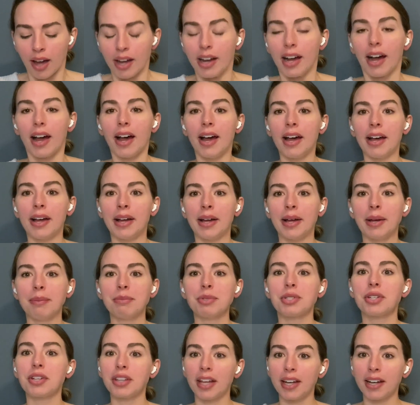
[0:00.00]

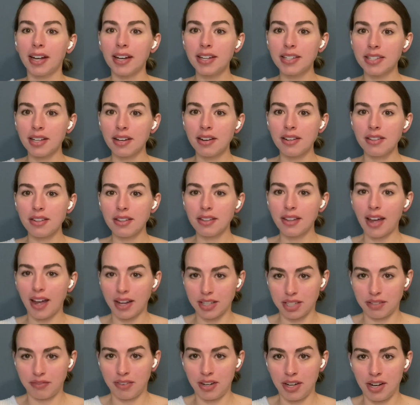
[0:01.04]
So like I said in the last
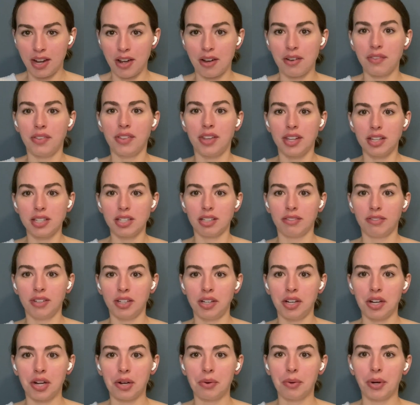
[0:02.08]
video, this
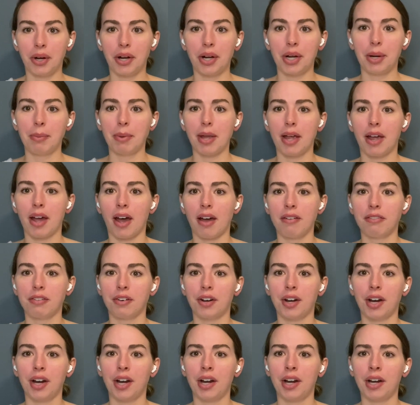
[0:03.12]
video we're going to be
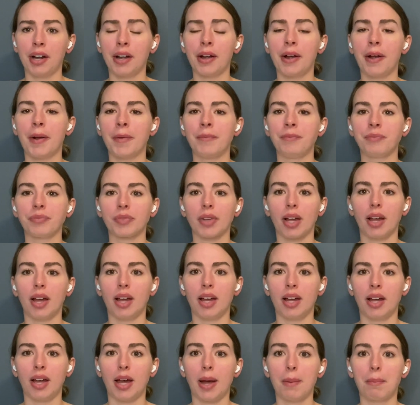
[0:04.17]
covering
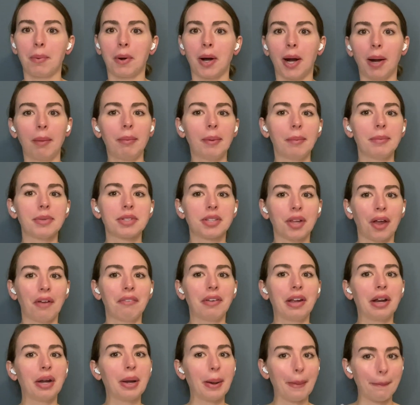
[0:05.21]
a problem-solving
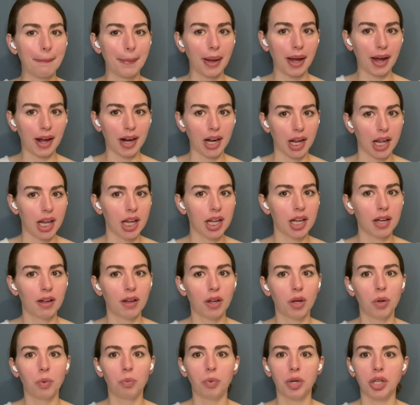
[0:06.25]
mnemonic,
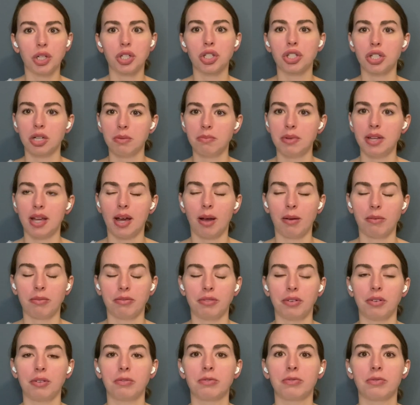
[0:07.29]
which should be
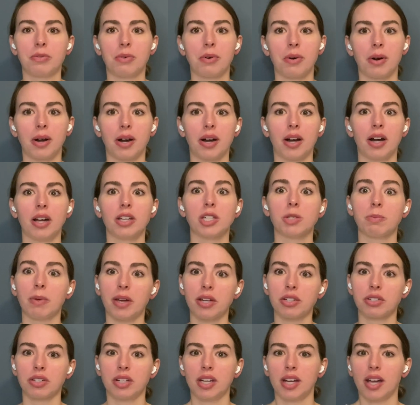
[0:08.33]
helpful for
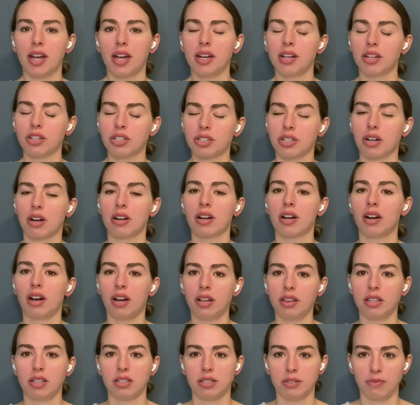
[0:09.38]
especially getting started on
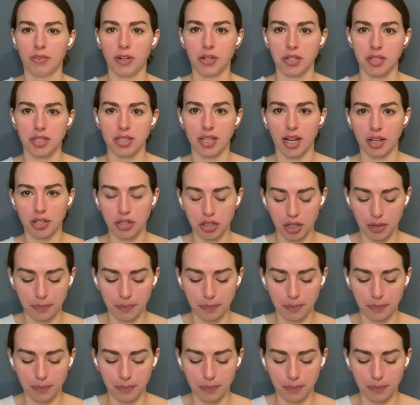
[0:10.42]
this first section.